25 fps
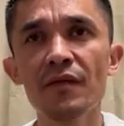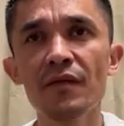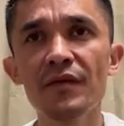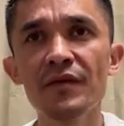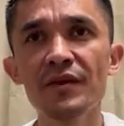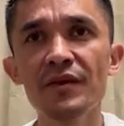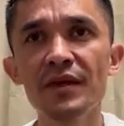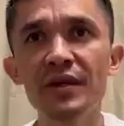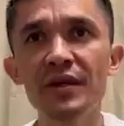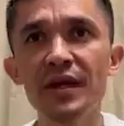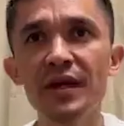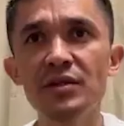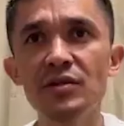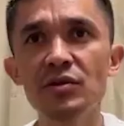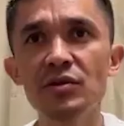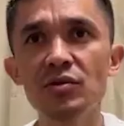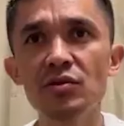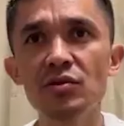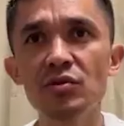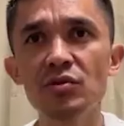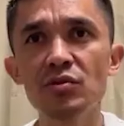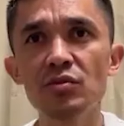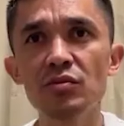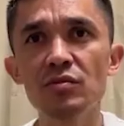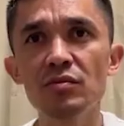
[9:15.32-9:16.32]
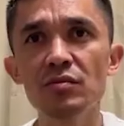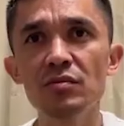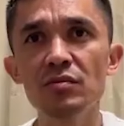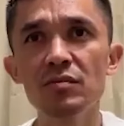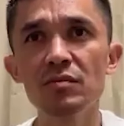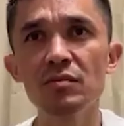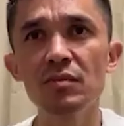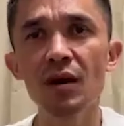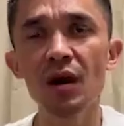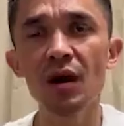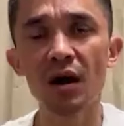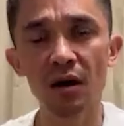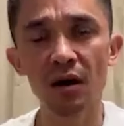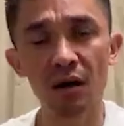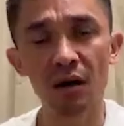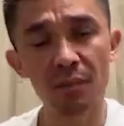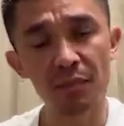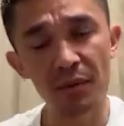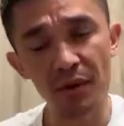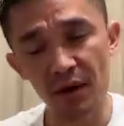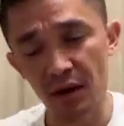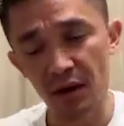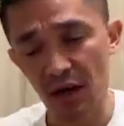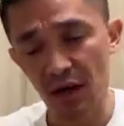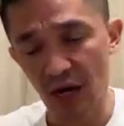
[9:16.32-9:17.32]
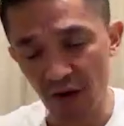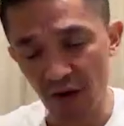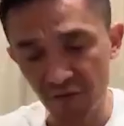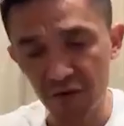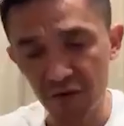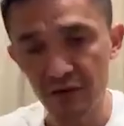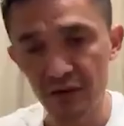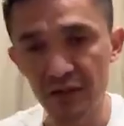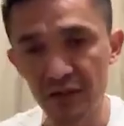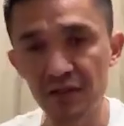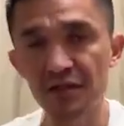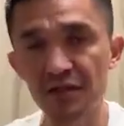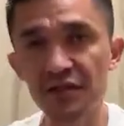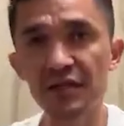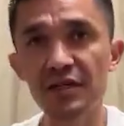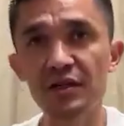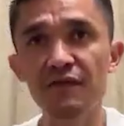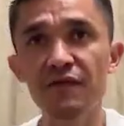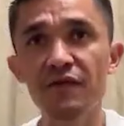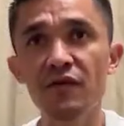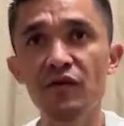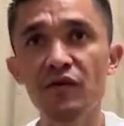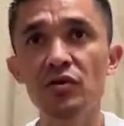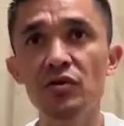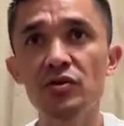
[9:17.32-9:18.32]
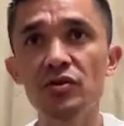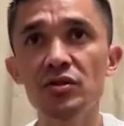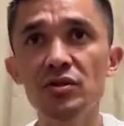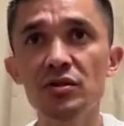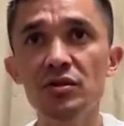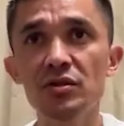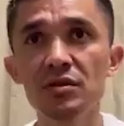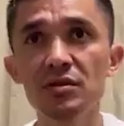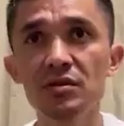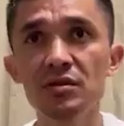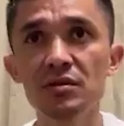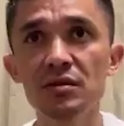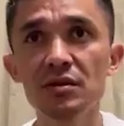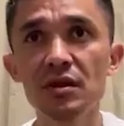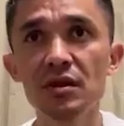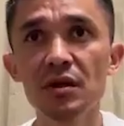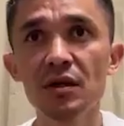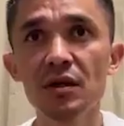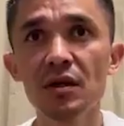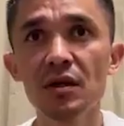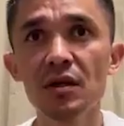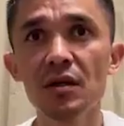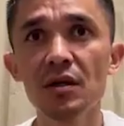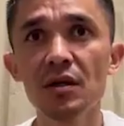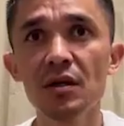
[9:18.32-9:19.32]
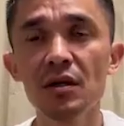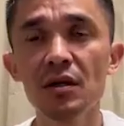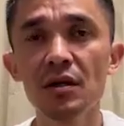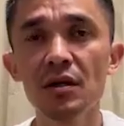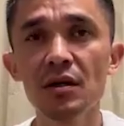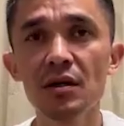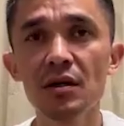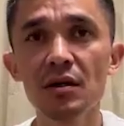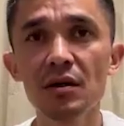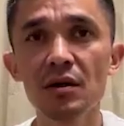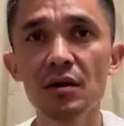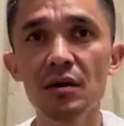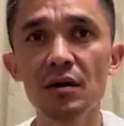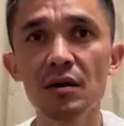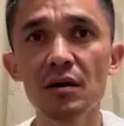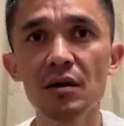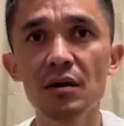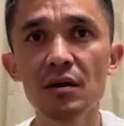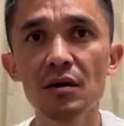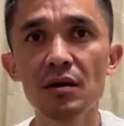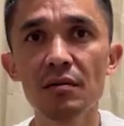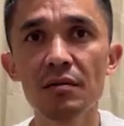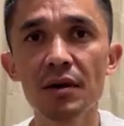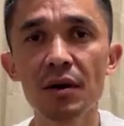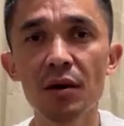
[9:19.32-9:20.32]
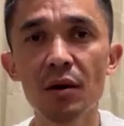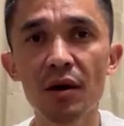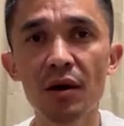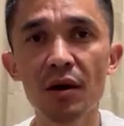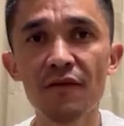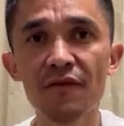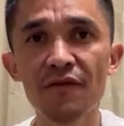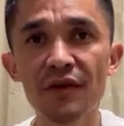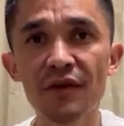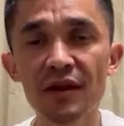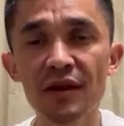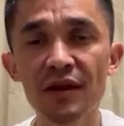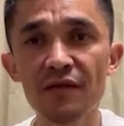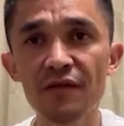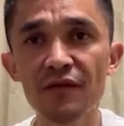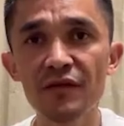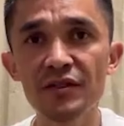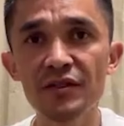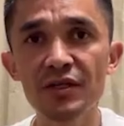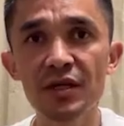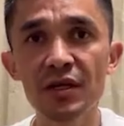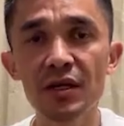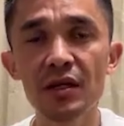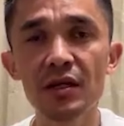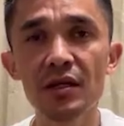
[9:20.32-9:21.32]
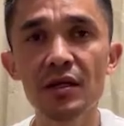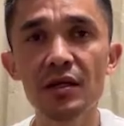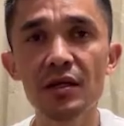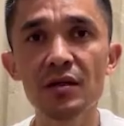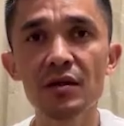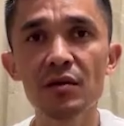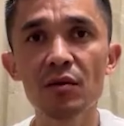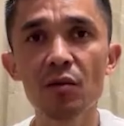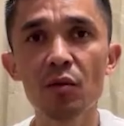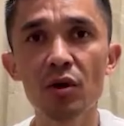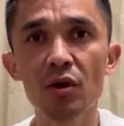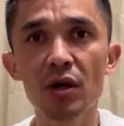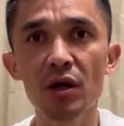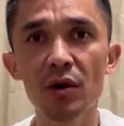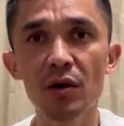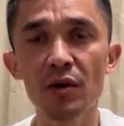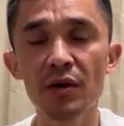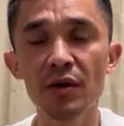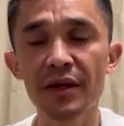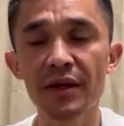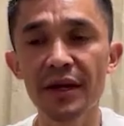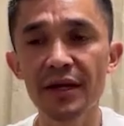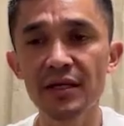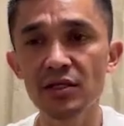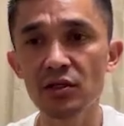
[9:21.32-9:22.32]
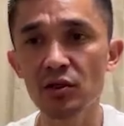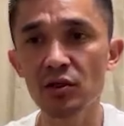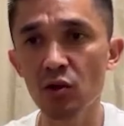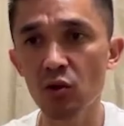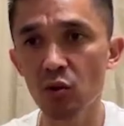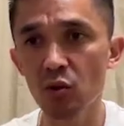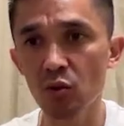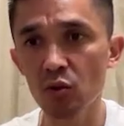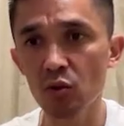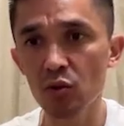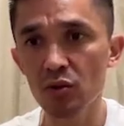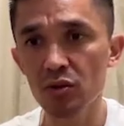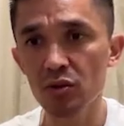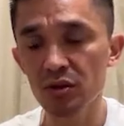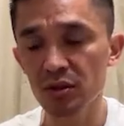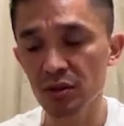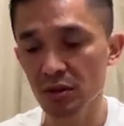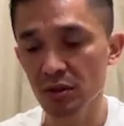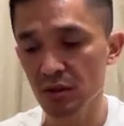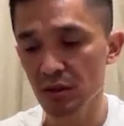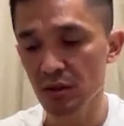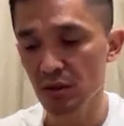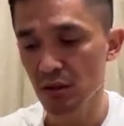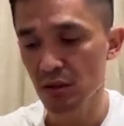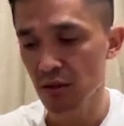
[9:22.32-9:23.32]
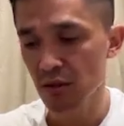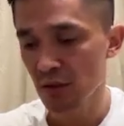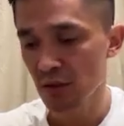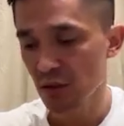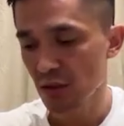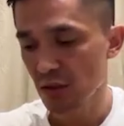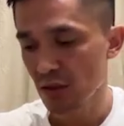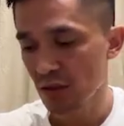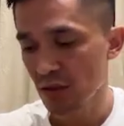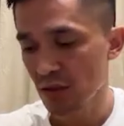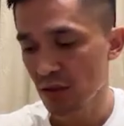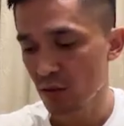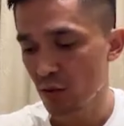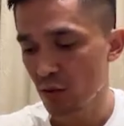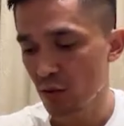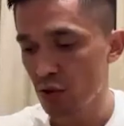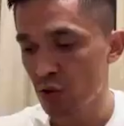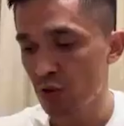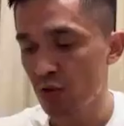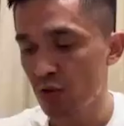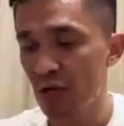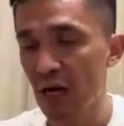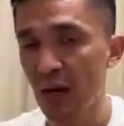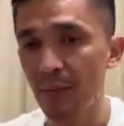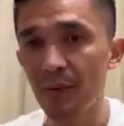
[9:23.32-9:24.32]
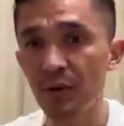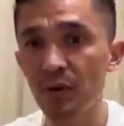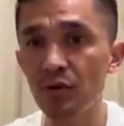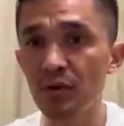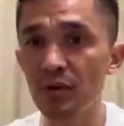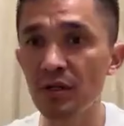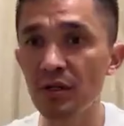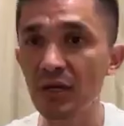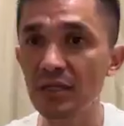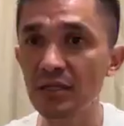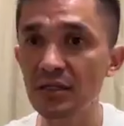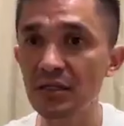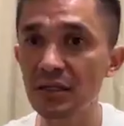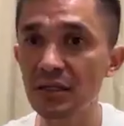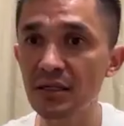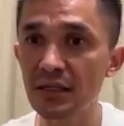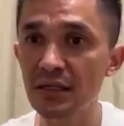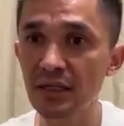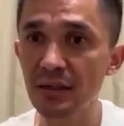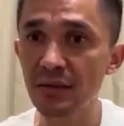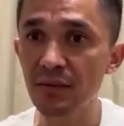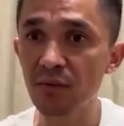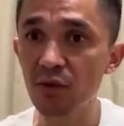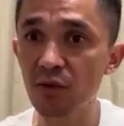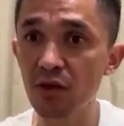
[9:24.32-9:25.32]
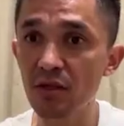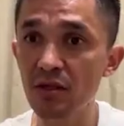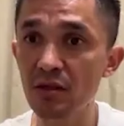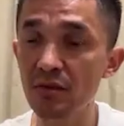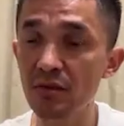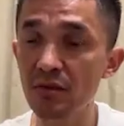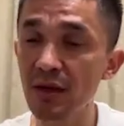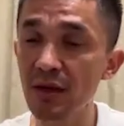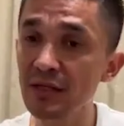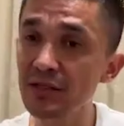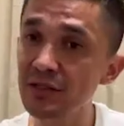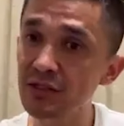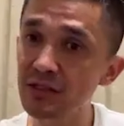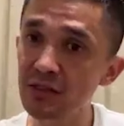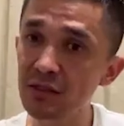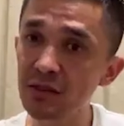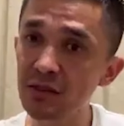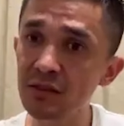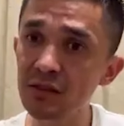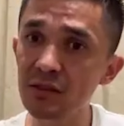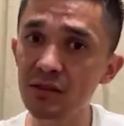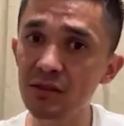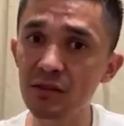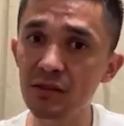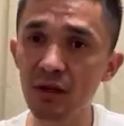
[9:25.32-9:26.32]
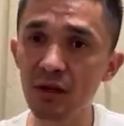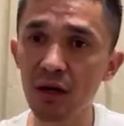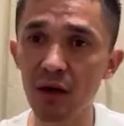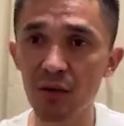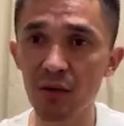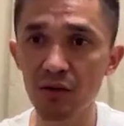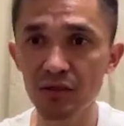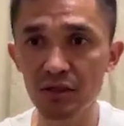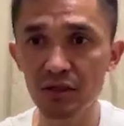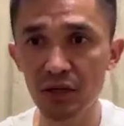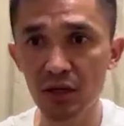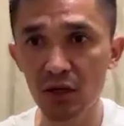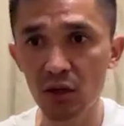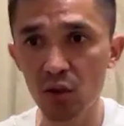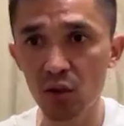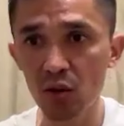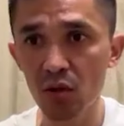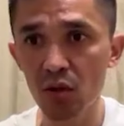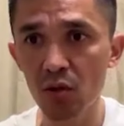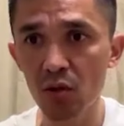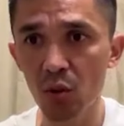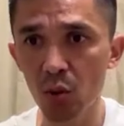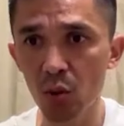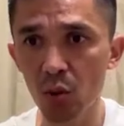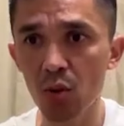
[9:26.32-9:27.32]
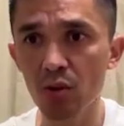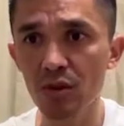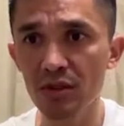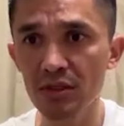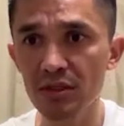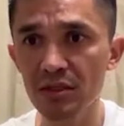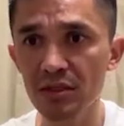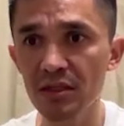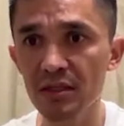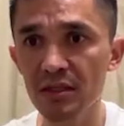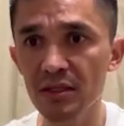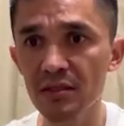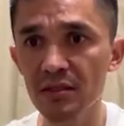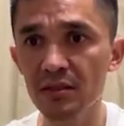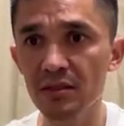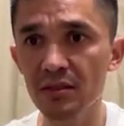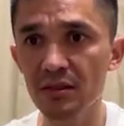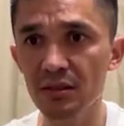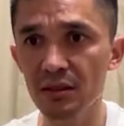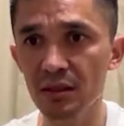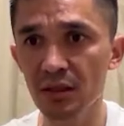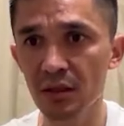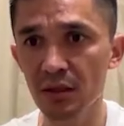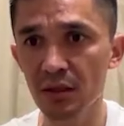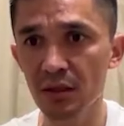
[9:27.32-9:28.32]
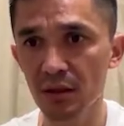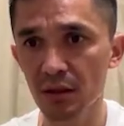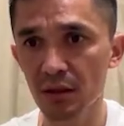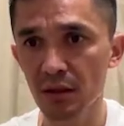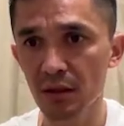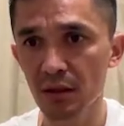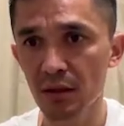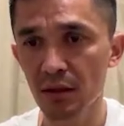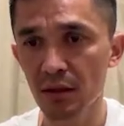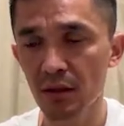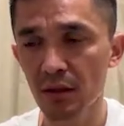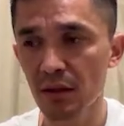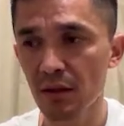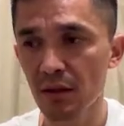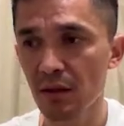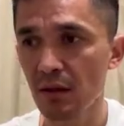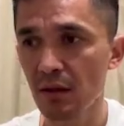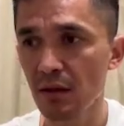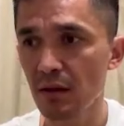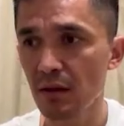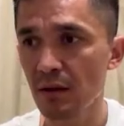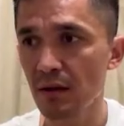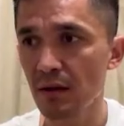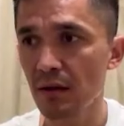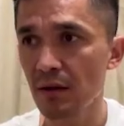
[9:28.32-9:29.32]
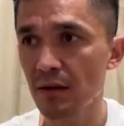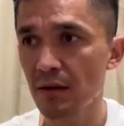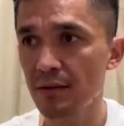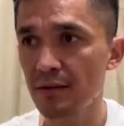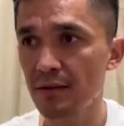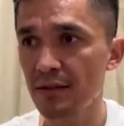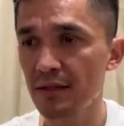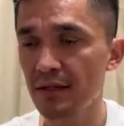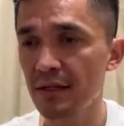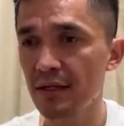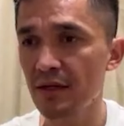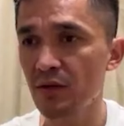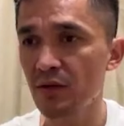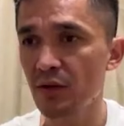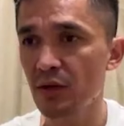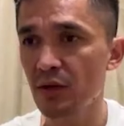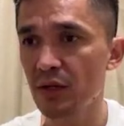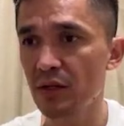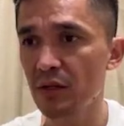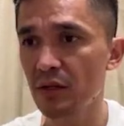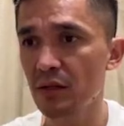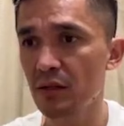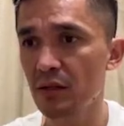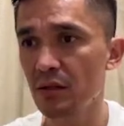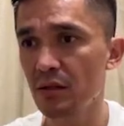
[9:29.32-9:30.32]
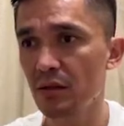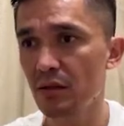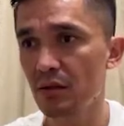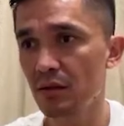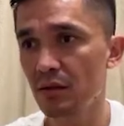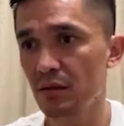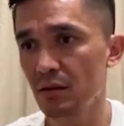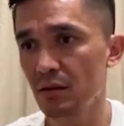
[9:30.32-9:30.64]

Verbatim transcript: Thinking as to, apart after the instinct, of course, how I feel physically, what are our next goals, what is going to happen to the national team, what are the matches, how does it look, all these things taken together.